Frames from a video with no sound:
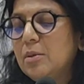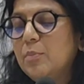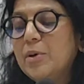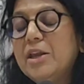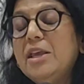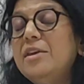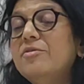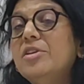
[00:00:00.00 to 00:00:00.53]

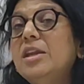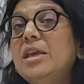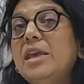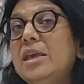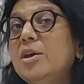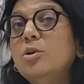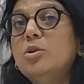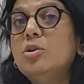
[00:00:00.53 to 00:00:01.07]
but even
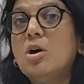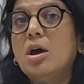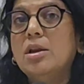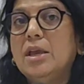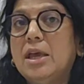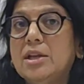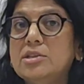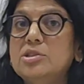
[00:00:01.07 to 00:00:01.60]
he could not
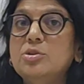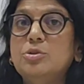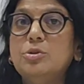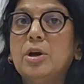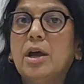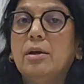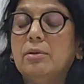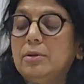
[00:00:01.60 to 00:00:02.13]
get us to
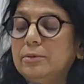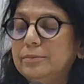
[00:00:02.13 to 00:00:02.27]
trial.